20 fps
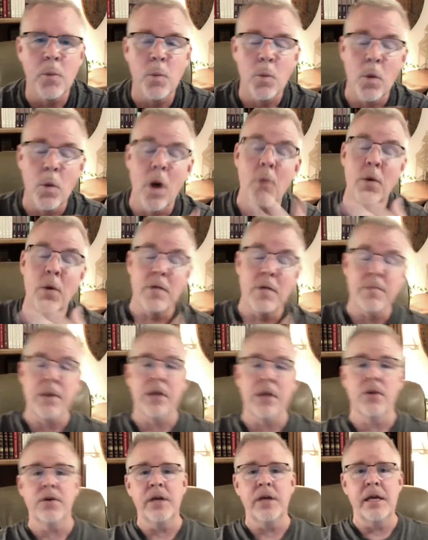What we've
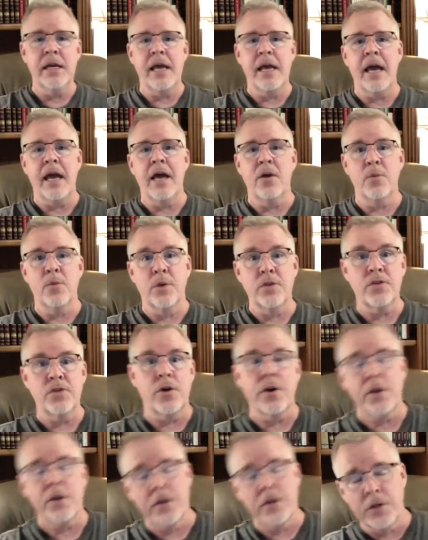been looking at, or we
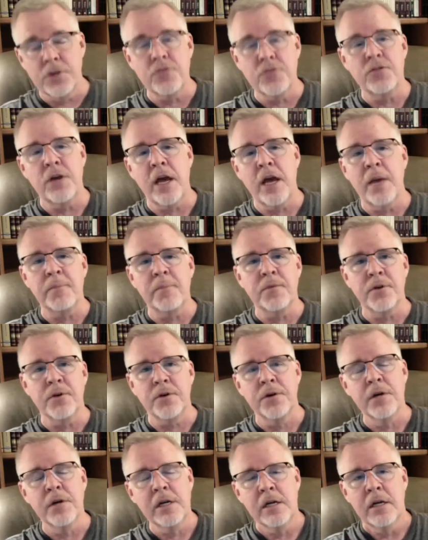started a new
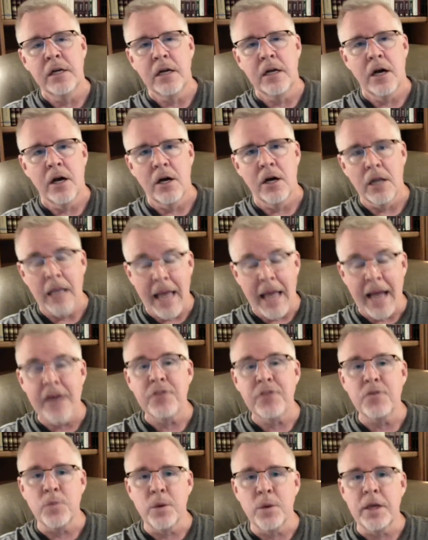chapter
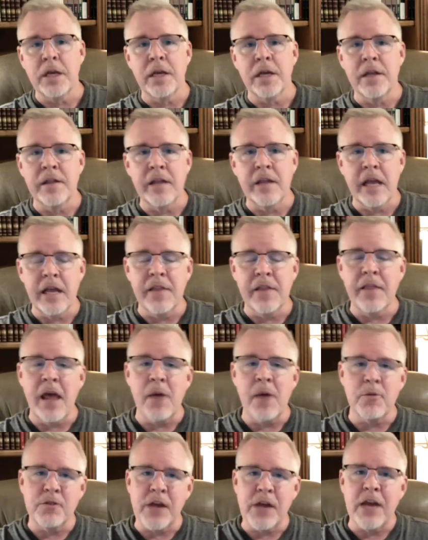last week, and
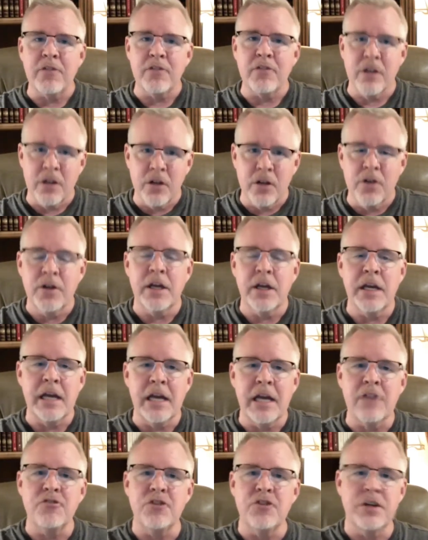that was actually looking
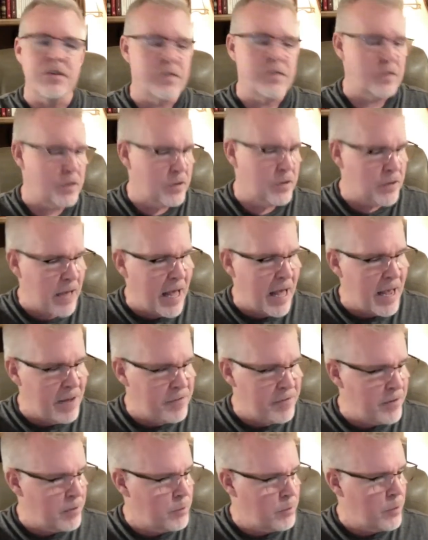at Jesus's
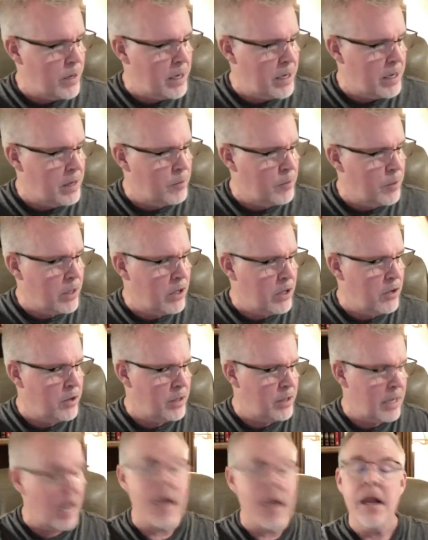life, and we
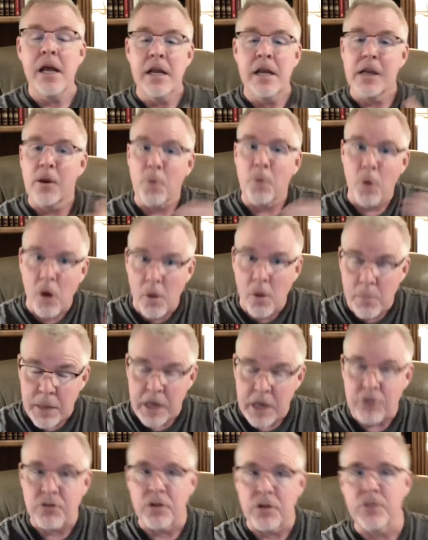looked at, now we're on
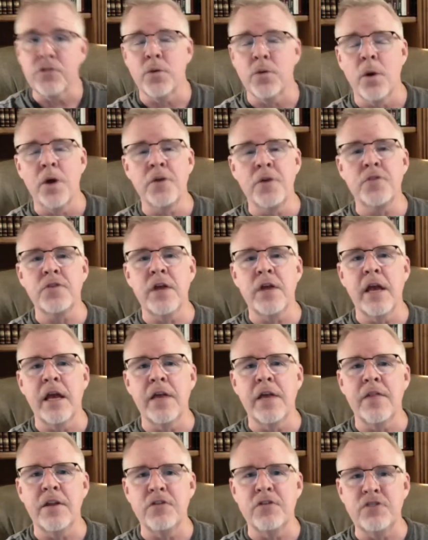mission, so
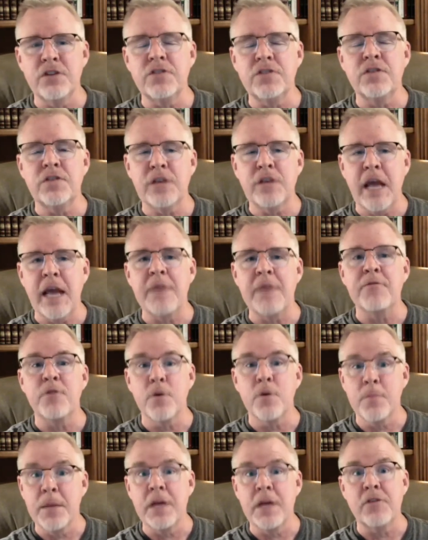understand that Jesus came
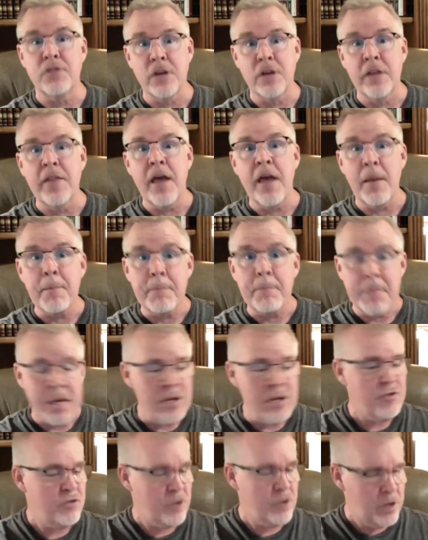for a mission, and that
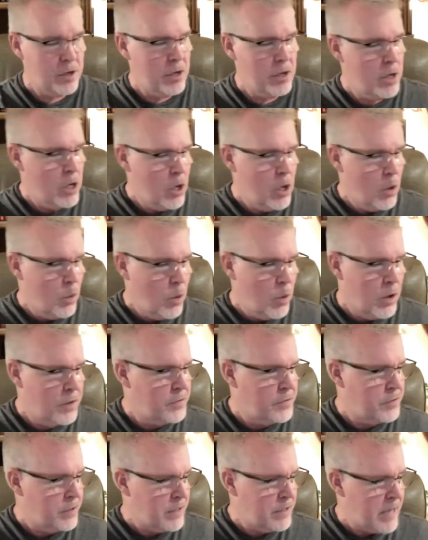mission
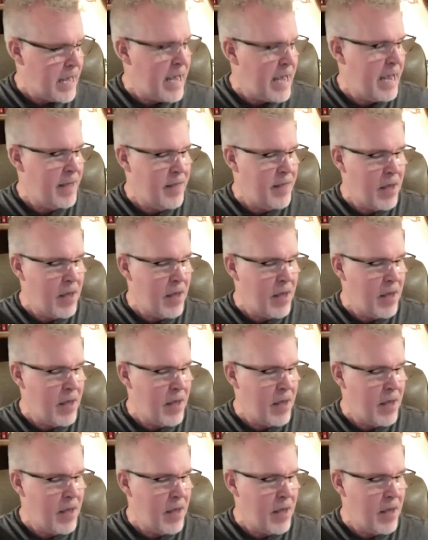was to die.